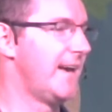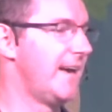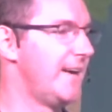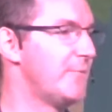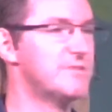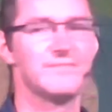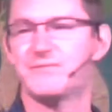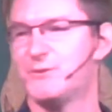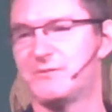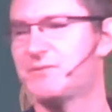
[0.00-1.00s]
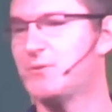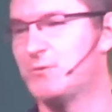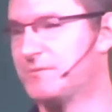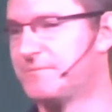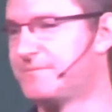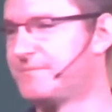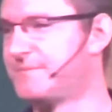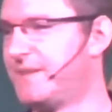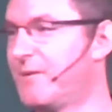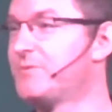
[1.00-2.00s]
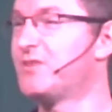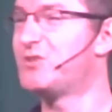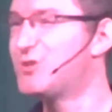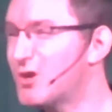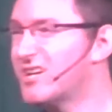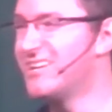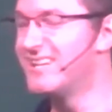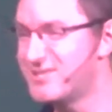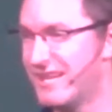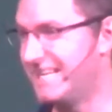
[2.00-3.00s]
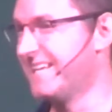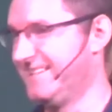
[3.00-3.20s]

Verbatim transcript: It wasn't salt at all. It was a sugar shaker.